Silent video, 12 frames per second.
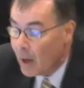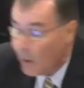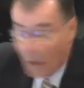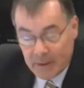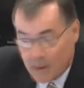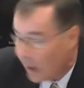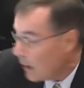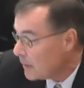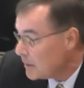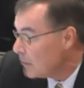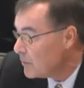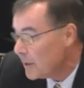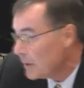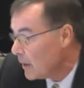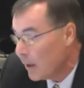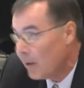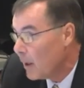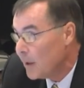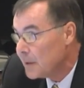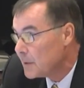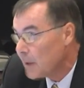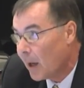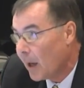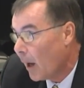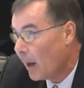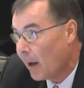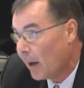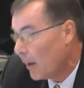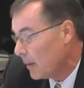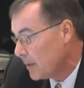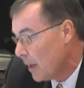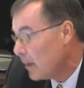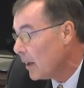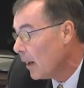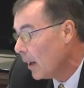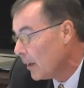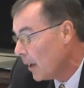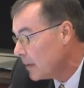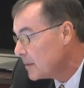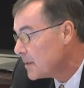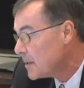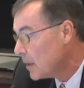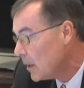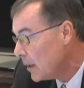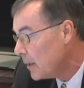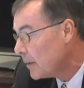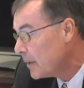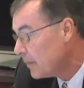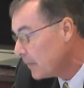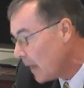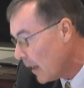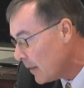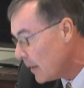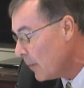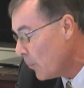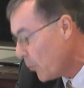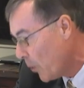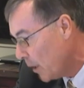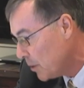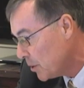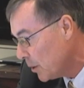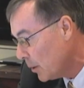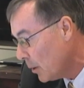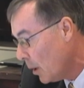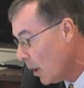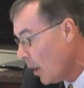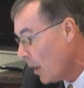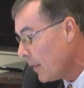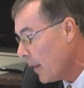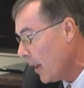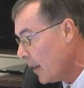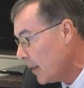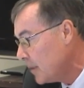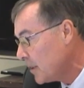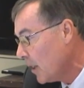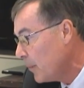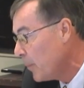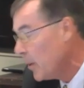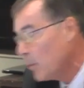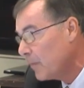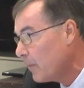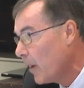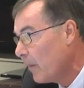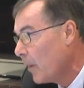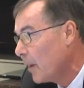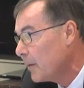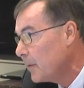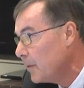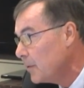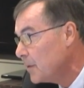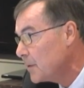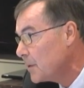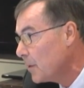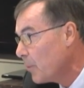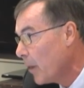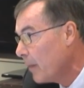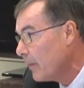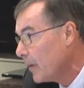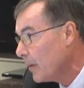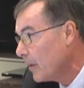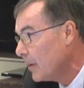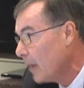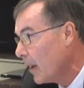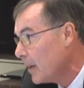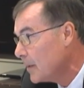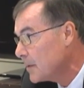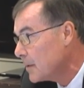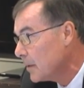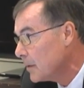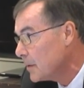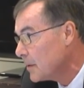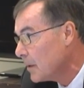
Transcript: I don't think there is. And I certainly get the impression that NHIP would far rather you use your private in that instance.